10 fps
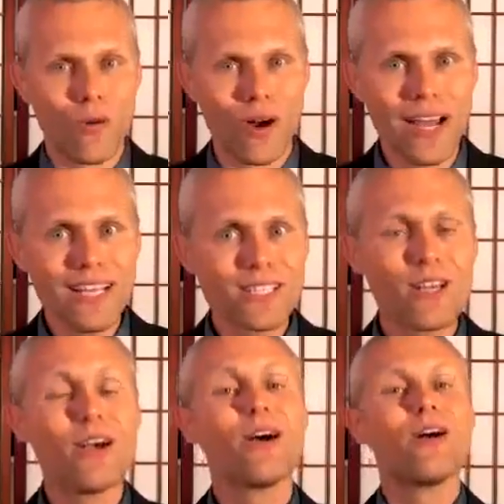All
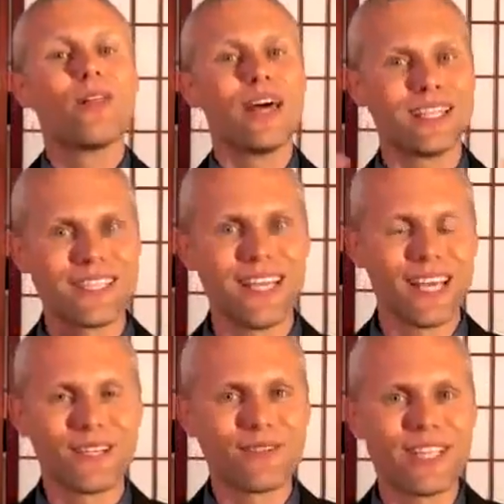right, that's
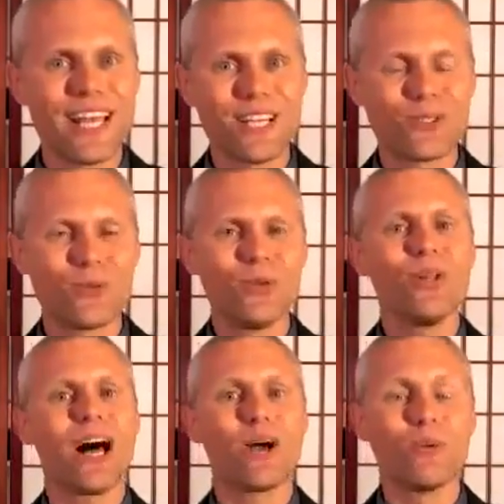the end of today's
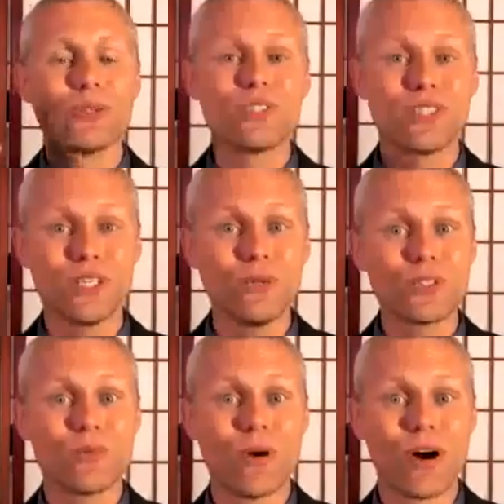rule. I will see
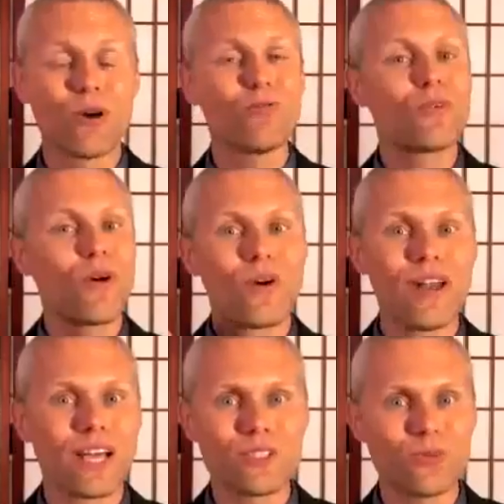you tomorrow for
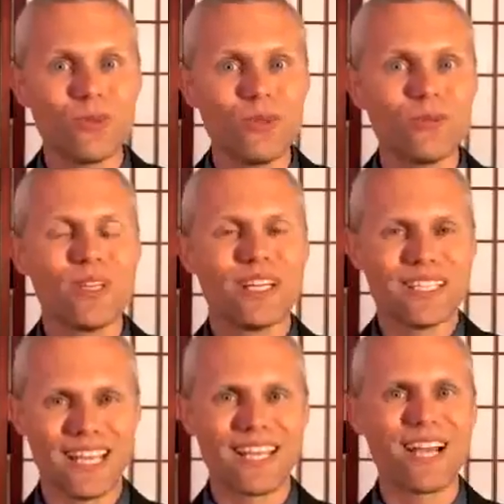our next rule.
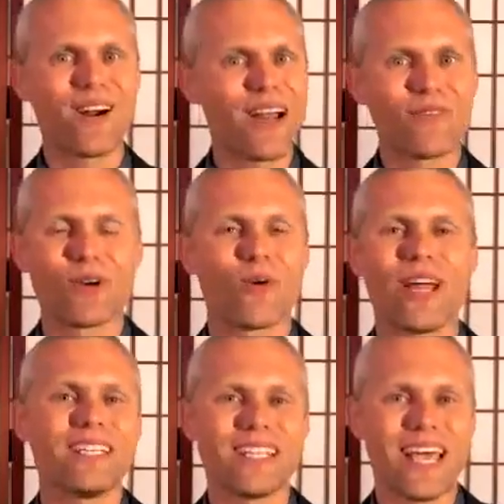Take care and have a
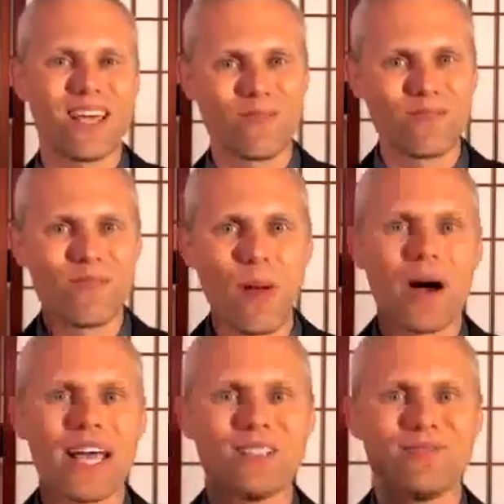great day.
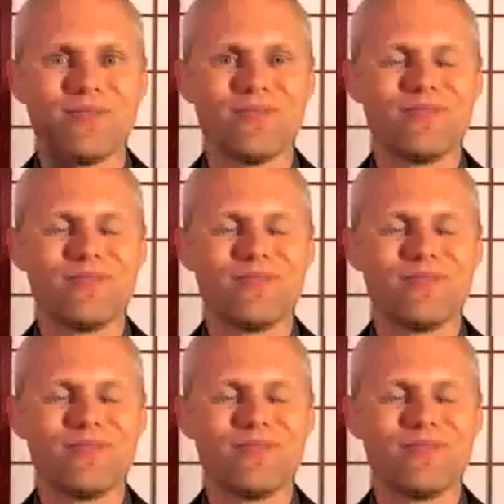Bye-bye.